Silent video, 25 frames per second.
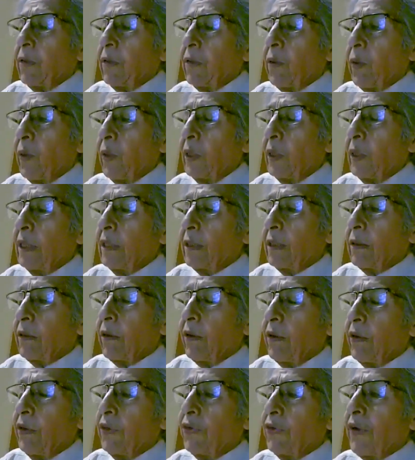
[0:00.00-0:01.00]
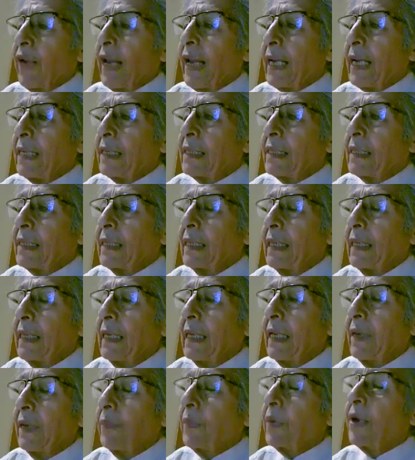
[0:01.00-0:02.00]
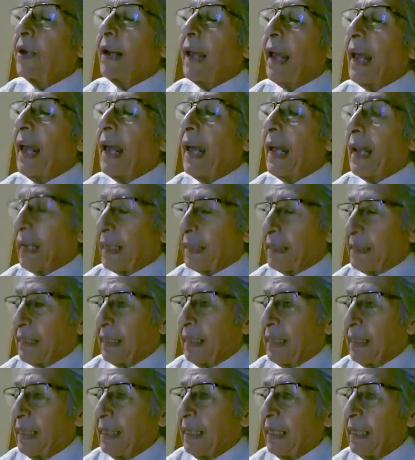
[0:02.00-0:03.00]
called the Contract Labor Act,